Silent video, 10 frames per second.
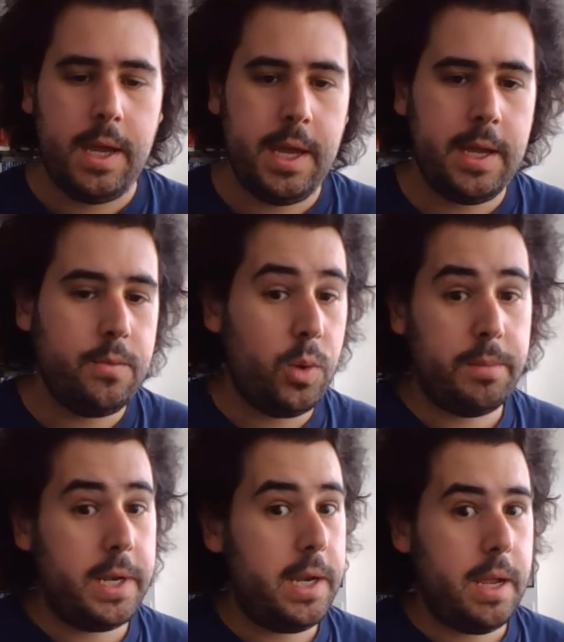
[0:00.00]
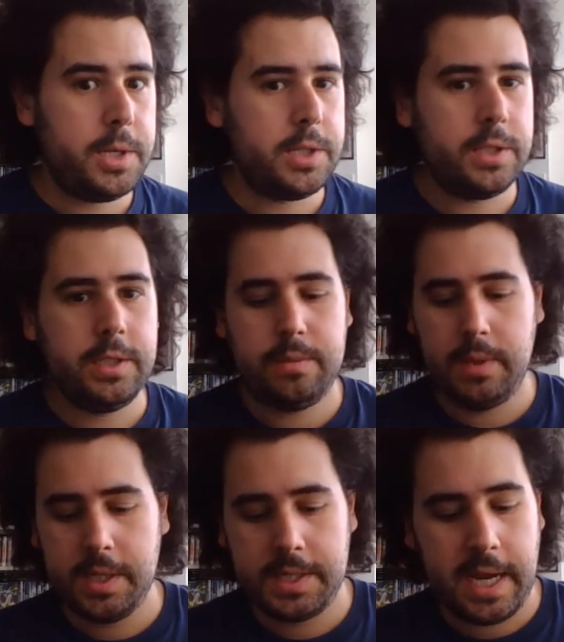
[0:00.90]
And one of my neighbor
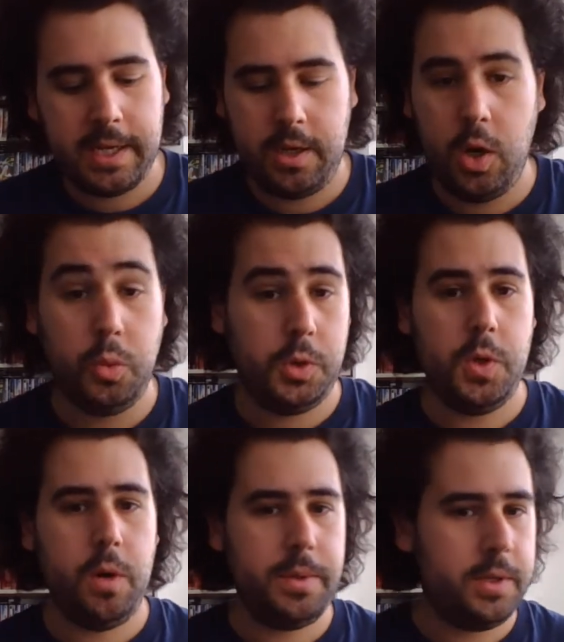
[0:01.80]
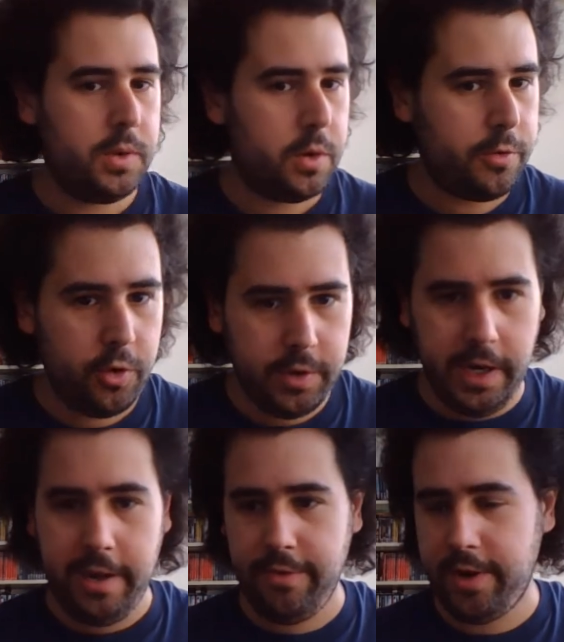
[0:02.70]
decided not to open the door for a
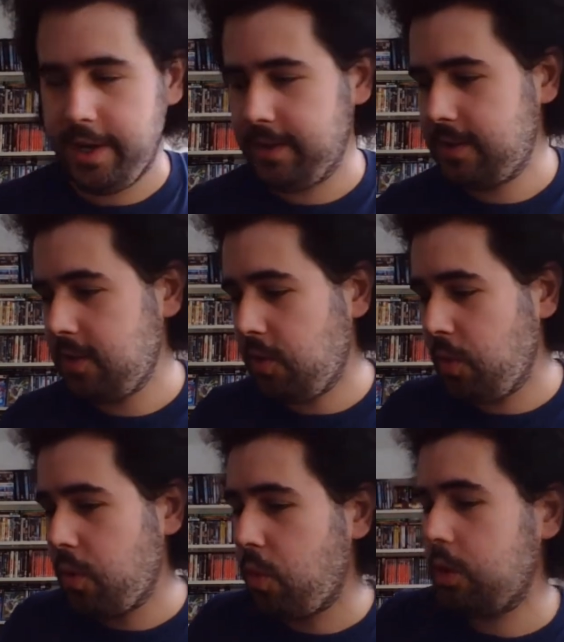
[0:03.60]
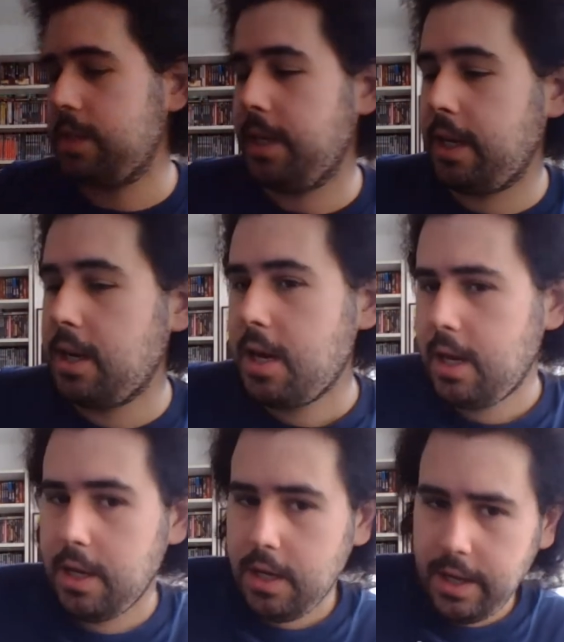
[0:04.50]
delivery. So where was I?
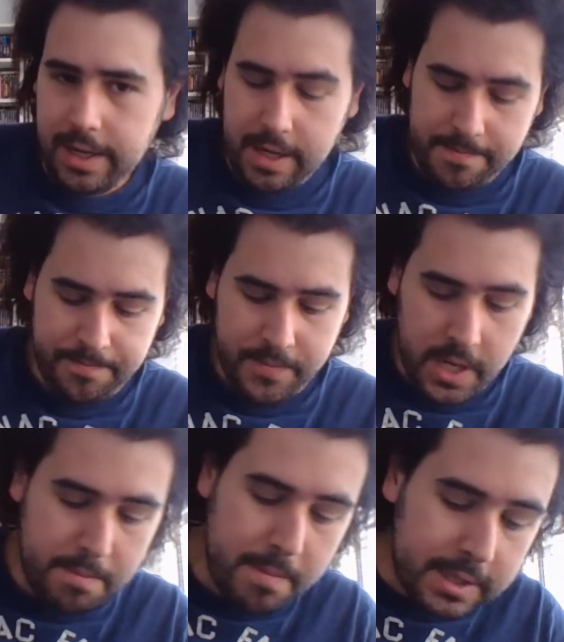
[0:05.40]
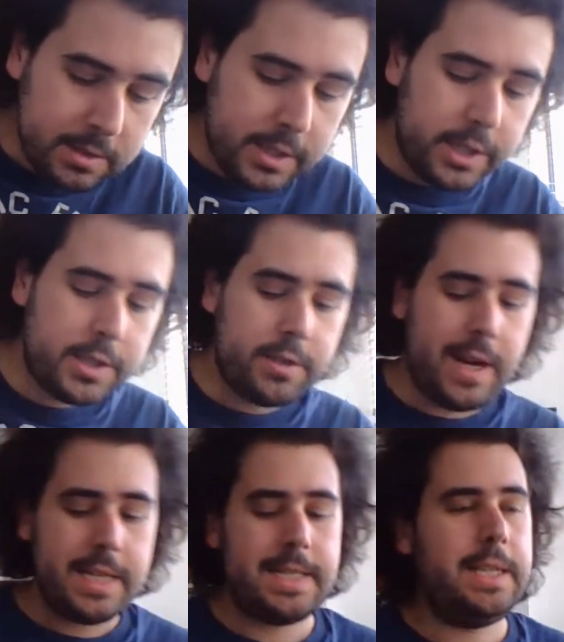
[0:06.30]
Yeah, Metal Gear
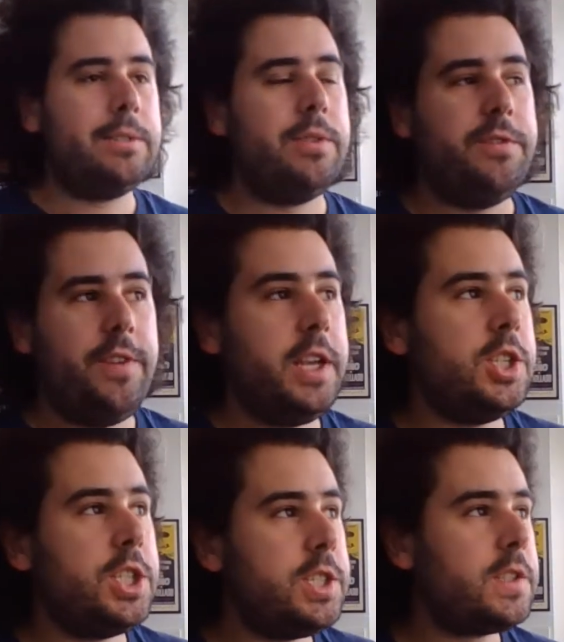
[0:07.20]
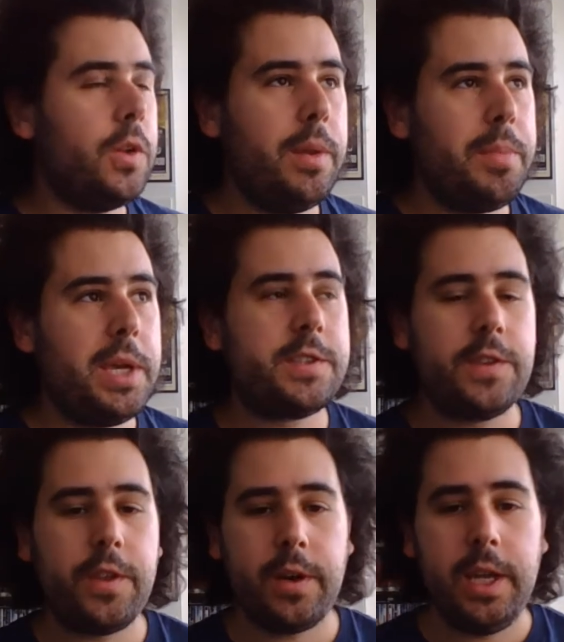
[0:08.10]
Rising Revengeance
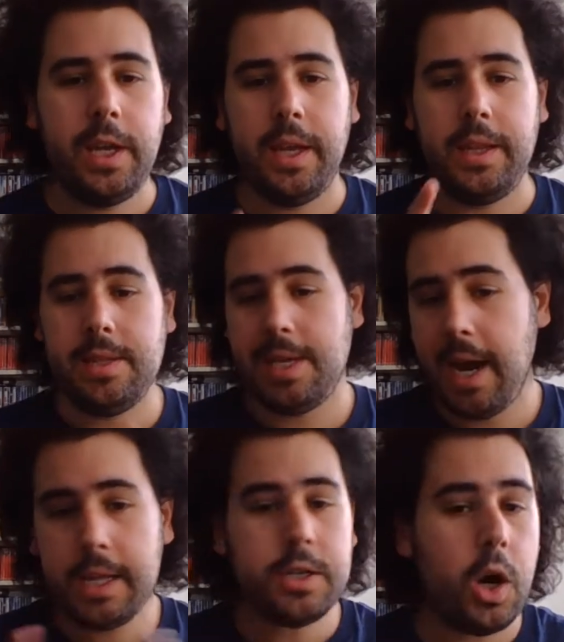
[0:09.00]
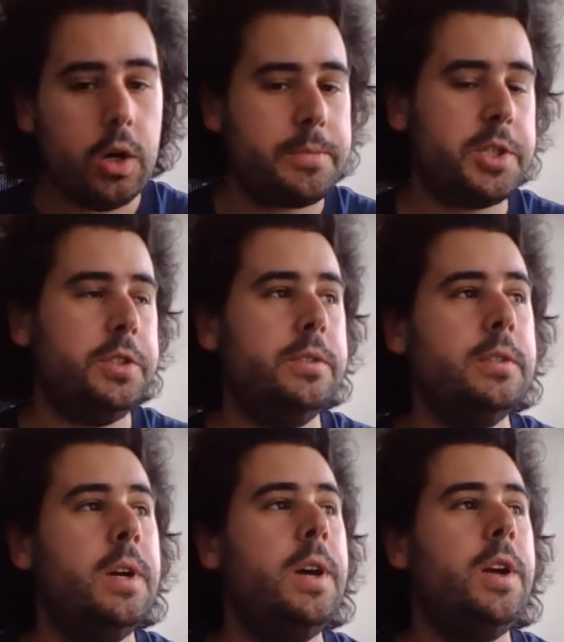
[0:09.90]
PS3, and the other option
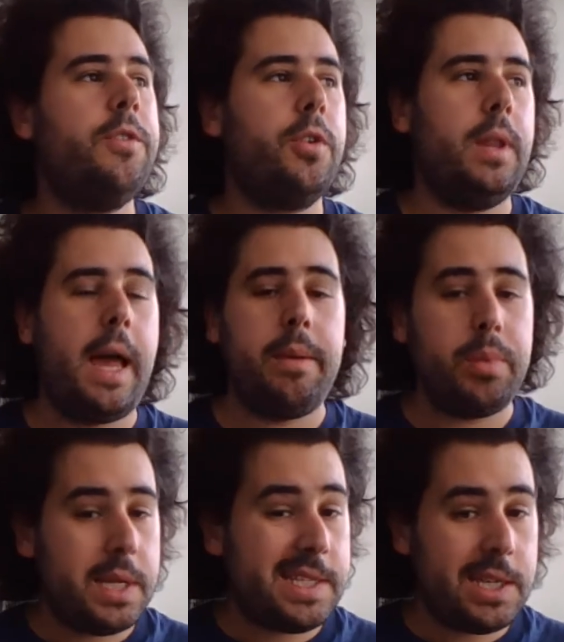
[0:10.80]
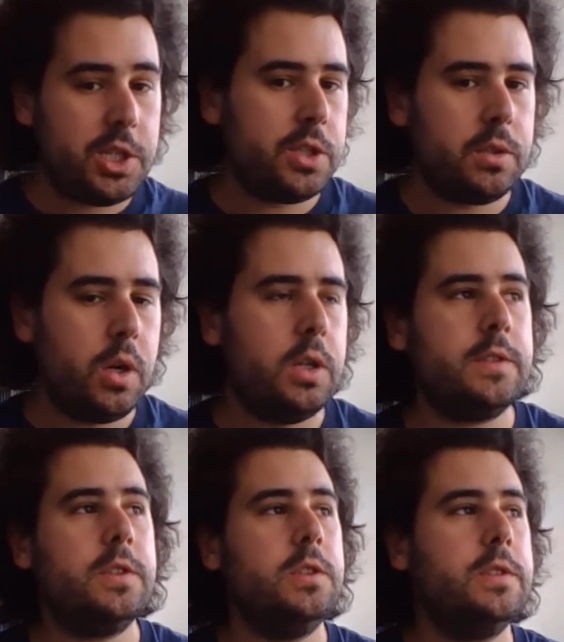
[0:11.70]
for like PlayStation
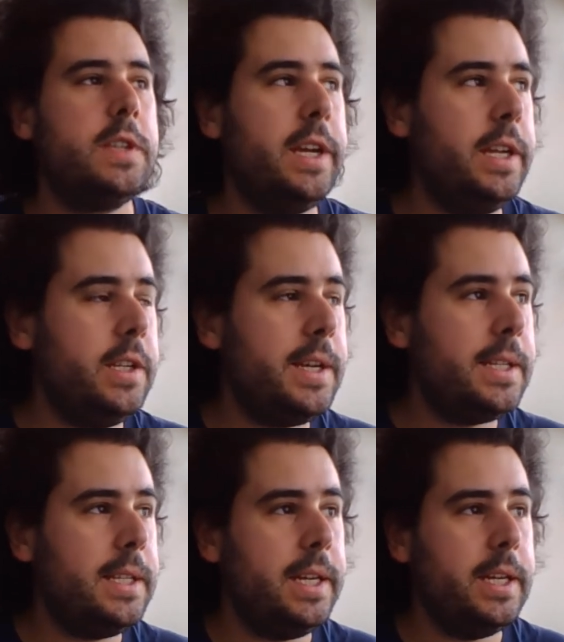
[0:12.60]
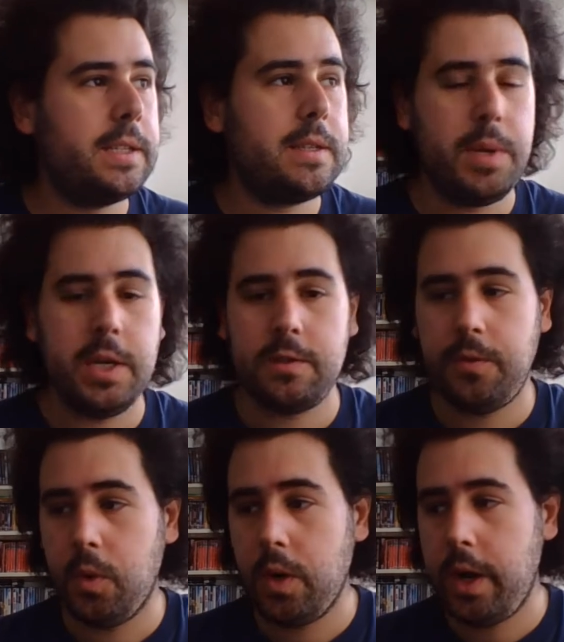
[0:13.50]
consoles in Italy, it's the
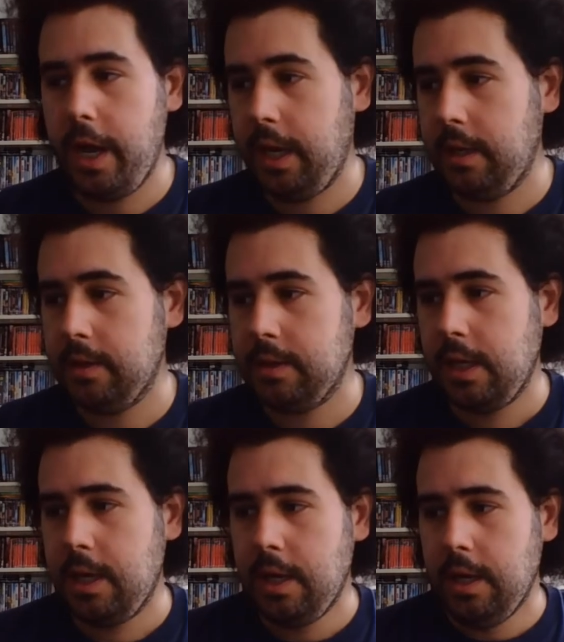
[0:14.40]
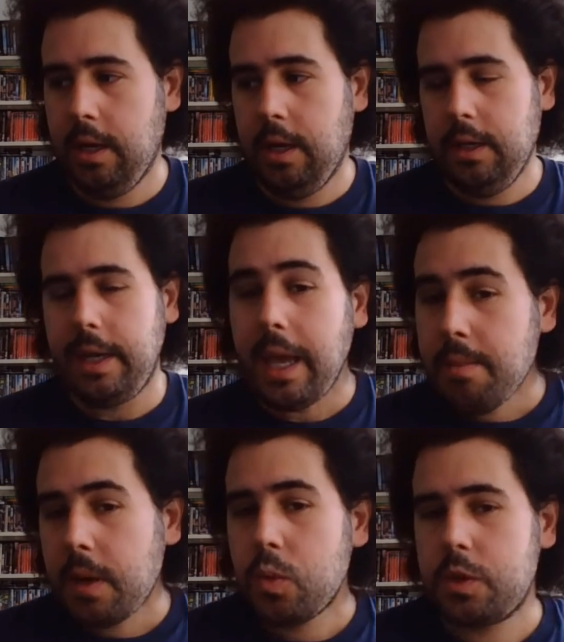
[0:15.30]
PS4. And the
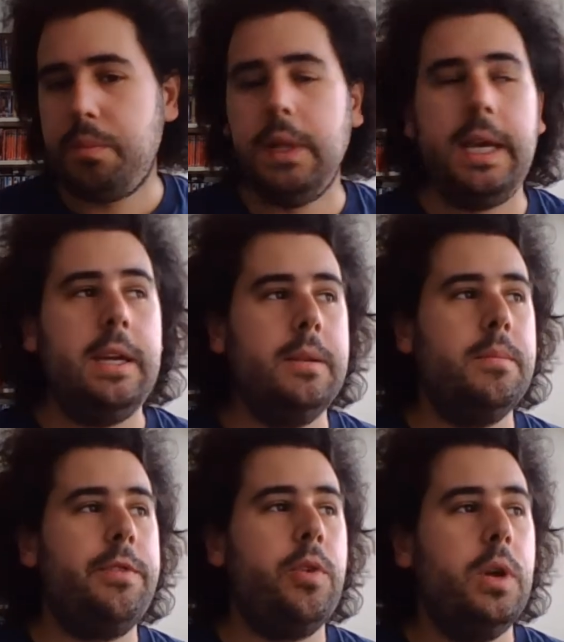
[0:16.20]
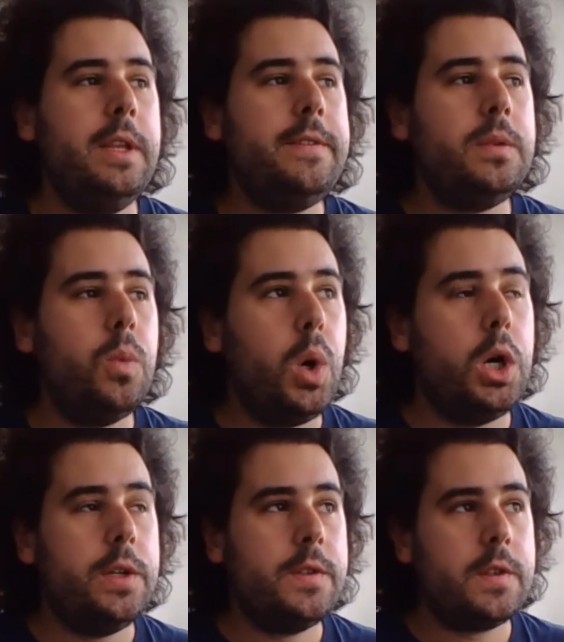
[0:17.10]
game I was playing before leaving
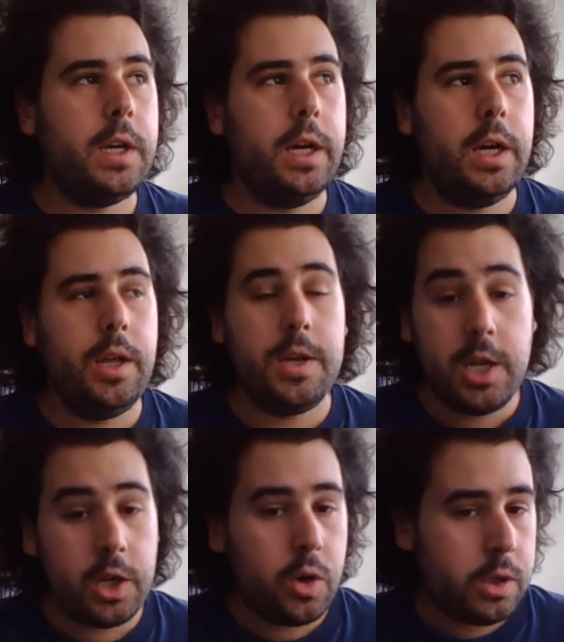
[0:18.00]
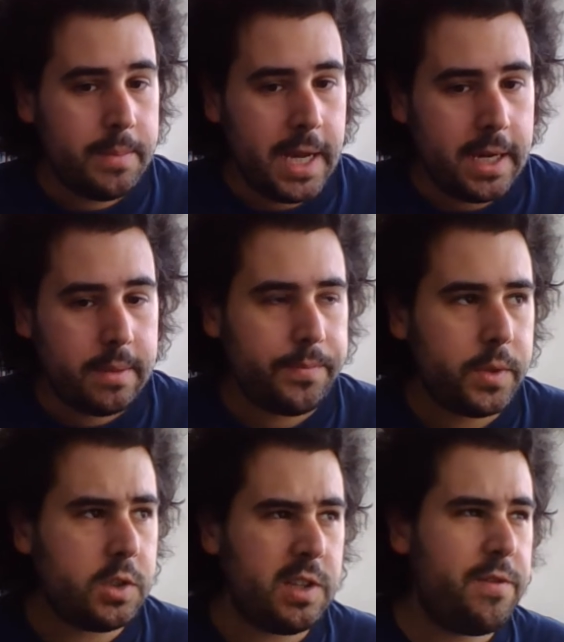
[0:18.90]
was Nier Automata,
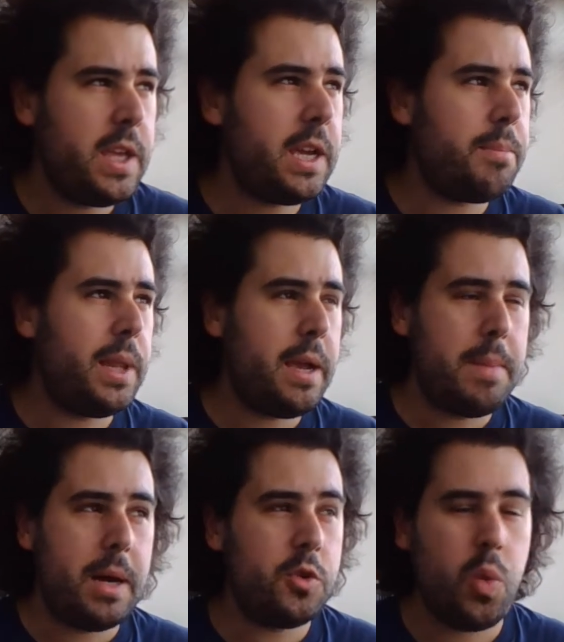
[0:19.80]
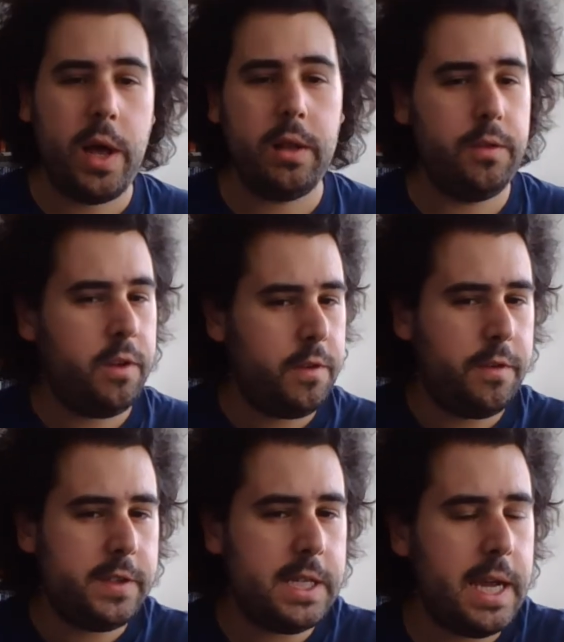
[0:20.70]
because I think I play about
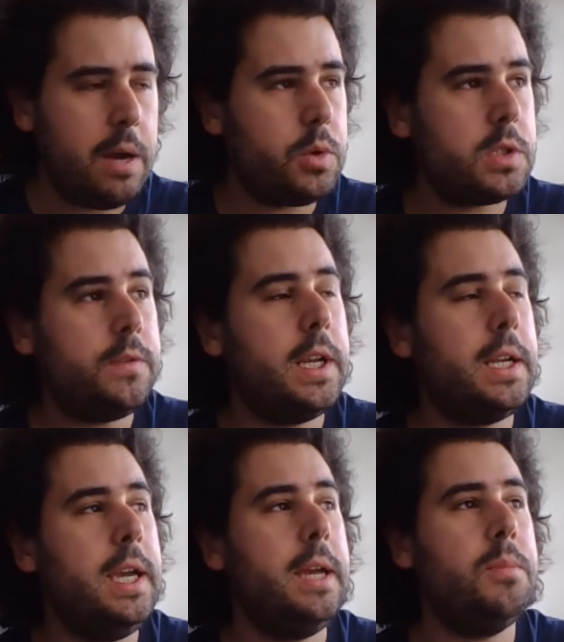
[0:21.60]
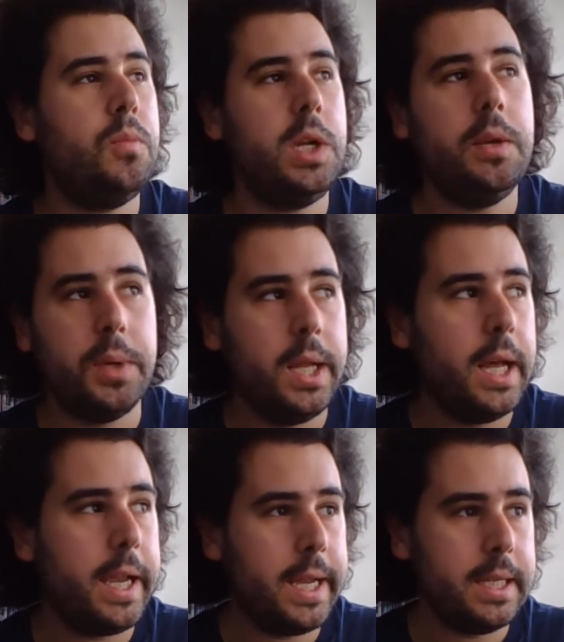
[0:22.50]
12-15 hours of that game. Really, really
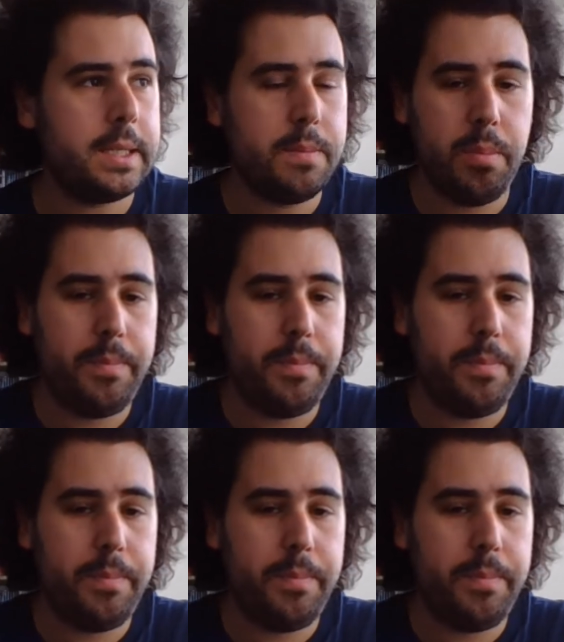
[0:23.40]
like it.